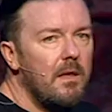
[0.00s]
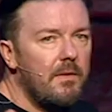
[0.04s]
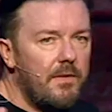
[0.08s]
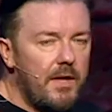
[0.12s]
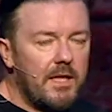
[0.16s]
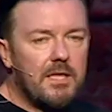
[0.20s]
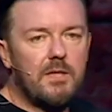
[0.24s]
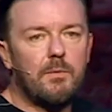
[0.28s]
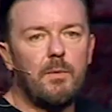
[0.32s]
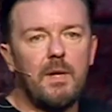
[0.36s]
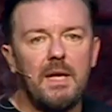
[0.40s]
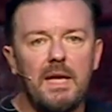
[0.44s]

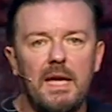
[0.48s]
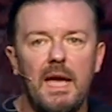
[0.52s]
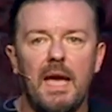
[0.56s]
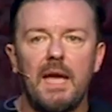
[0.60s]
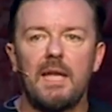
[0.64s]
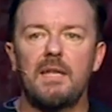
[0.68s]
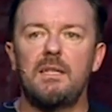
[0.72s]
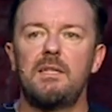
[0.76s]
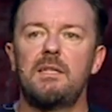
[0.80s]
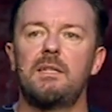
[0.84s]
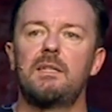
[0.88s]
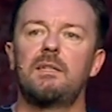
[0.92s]
This
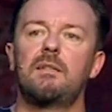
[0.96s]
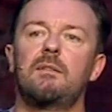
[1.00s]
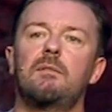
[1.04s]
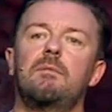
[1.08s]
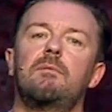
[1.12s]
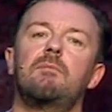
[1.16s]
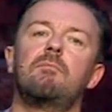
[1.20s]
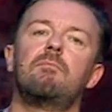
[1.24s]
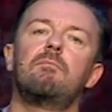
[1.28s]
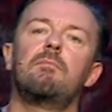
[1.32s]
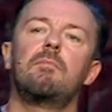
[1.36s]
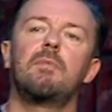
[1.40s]
weekend,
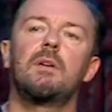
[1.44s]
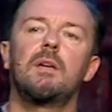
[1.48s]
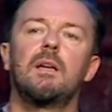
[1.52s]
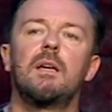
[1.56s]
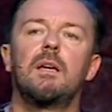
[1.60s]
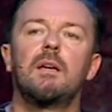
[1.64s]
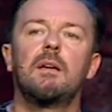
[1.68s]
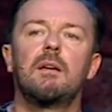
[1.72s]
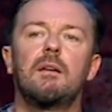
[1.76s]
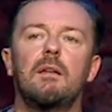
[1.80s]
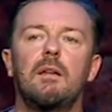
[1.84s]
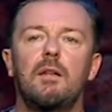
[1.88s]

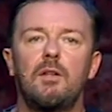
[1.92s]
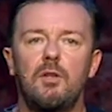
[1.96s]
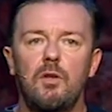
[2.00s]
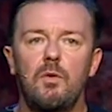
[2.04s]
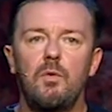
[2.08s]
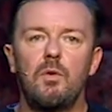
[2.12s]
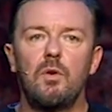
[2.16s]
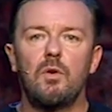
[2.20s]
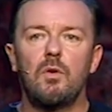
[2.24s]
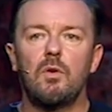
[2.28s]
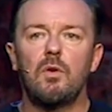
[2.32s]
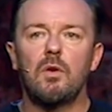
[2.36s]
in New
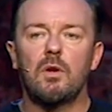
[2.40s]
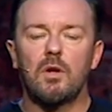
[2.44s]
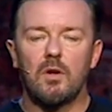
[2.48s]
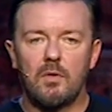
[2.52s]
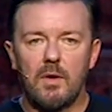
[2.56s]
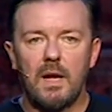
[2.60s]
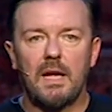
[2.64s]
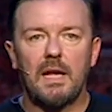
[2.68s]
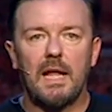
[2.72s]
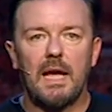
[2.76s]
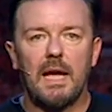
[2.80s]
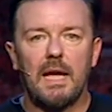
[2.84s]
York
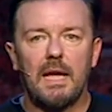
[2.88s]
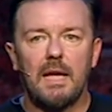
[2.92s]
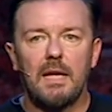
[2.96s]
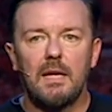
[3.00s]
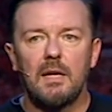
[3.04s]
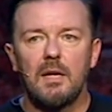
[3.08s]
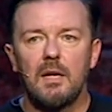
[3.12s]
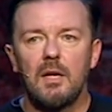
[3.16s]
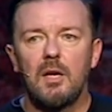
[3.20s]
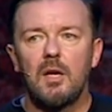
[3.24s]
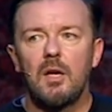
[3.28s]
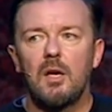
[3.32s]
or LA,
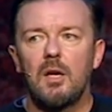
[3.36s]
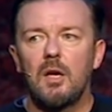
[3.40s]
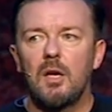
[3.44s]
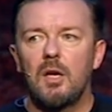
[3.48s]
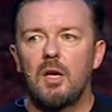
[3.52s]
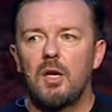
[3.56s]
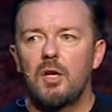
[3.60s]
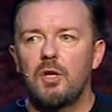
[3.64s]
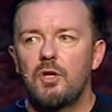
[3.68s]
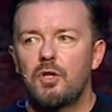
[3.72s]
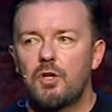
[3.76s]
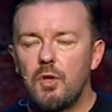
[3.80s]

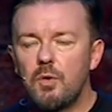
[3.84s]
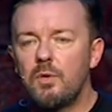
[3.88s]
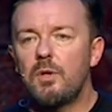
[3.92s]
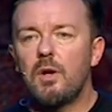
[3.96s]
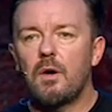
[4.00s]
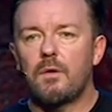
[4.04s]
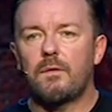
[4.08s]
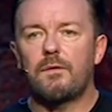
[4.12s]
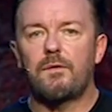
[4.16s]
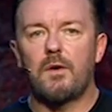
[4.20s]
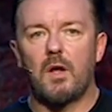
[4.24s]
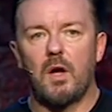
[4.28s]
do
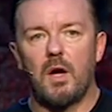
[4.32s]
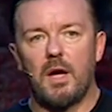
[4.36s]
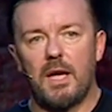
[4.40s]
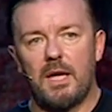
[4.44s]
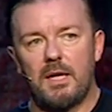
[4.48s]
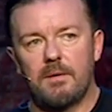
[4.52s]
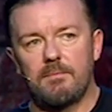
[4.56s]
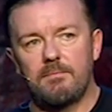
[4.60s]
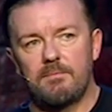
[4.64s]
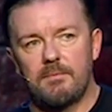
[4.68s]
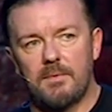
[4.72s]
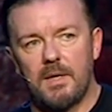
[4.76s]
not
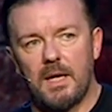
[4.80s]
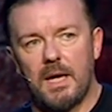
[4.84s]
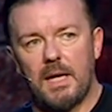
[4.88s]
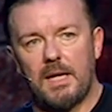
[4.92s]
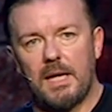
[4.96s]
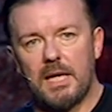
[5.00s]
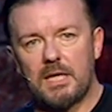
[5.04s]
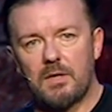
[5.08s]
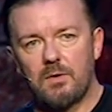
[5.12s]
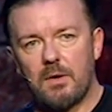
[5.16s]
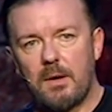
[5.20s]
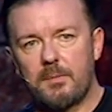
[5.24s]
fly
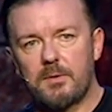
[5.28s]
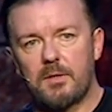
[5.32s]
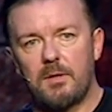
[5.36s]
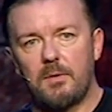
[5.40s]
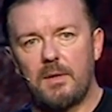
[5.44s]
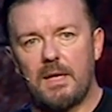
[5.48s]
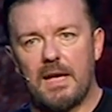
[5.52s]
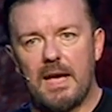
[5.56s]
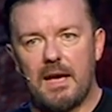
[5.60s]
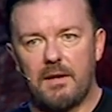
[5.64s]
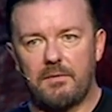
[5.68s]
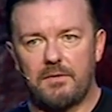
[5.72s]
unless you
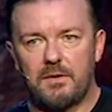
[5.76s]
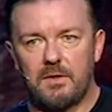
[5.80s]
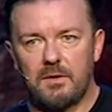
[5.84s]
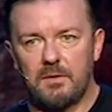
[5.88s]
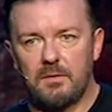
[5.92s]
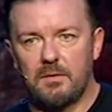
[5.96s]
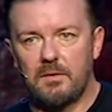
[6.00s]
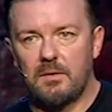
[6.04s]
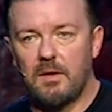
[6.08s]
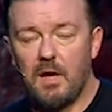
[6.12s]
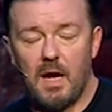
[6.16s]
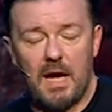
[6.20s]
absolutely have
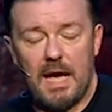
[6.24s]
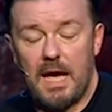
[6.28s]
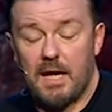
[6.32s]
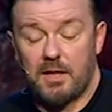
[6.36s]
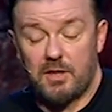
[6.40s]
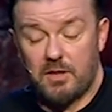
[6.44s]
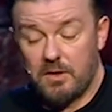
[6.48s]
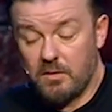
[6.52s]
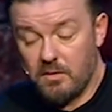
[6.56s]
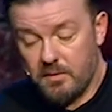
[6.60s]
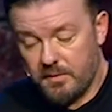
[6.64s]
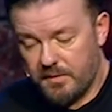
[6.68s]
to. I
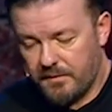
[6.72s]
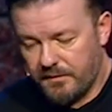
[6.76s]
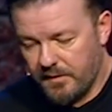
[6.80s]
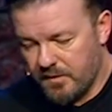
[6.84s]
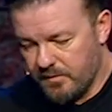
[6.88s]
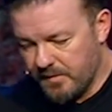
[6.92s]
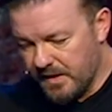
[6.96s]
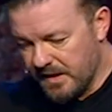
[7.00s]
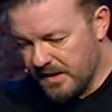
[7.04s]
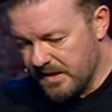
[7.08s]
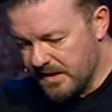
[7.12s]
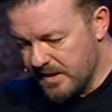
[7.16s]
had to, I was
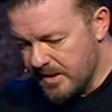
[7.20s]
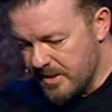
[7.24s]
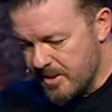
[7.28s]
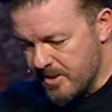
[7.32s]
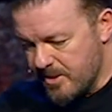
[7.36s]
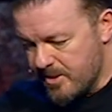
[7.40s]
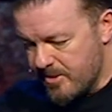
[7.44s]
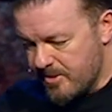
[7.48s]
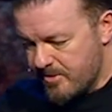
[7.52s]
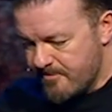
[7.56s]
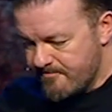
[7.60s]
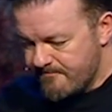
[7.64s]
filming.
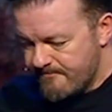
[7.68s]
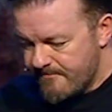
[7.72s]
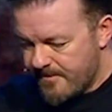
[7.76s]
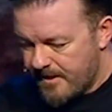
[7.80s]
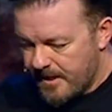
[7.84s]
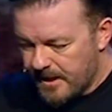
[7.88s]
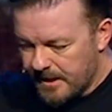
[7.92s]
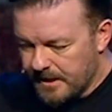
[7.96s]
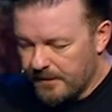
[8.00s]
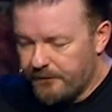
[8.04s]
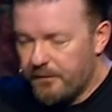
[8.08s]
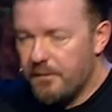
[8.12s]

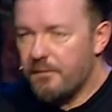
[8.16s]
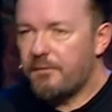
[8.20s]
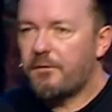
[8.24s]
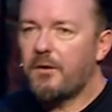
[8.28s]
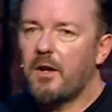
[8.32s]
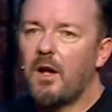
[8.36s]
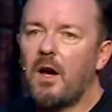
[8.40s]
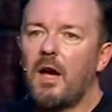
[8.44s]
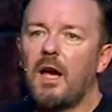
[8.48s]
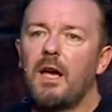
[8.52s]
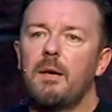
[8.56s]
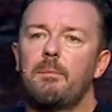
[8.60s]
And if you
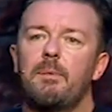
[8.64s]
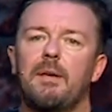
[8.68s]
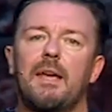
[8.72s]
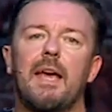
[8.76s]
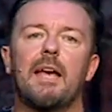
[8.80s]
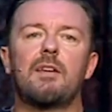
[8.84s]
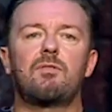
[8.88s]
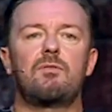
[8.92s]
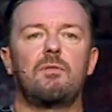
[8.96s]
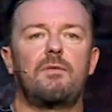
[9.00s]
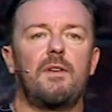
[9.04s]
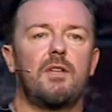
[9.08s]
fly, be
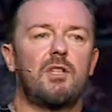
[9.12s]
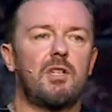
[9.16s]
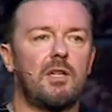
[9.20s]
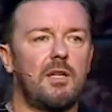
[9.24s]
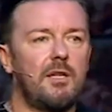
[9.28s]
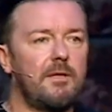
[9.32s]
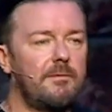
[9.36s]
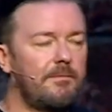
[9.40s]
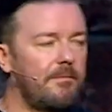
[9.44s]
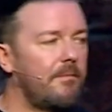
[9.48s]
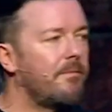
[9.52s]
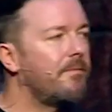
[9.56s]
extra
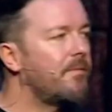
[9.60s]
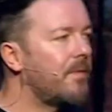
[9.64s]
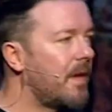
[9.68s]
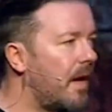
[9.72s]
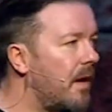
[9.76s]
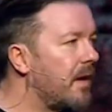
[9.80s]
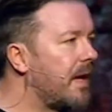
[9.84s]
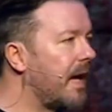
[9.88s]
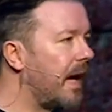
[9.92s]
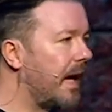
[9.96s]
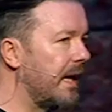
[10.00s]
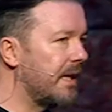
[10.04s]
vigilant.
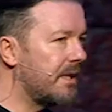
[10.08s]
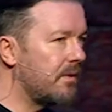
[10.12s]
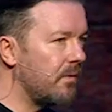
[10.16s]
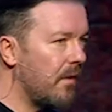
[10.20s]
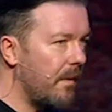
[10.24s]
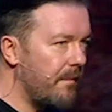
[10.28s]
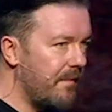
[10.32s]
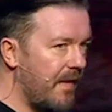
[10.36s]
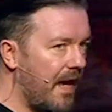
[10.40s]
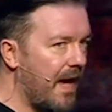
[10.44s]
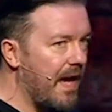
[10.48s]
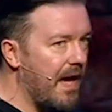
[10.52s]
Okay, so
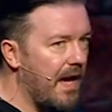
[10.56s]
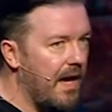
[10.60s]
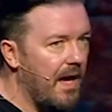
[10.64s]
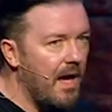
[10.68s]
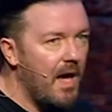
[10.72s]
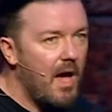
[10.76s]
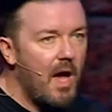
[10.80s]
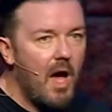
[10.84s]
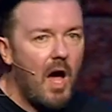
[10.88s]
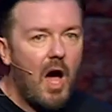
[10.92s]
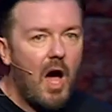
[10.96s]
I'm there.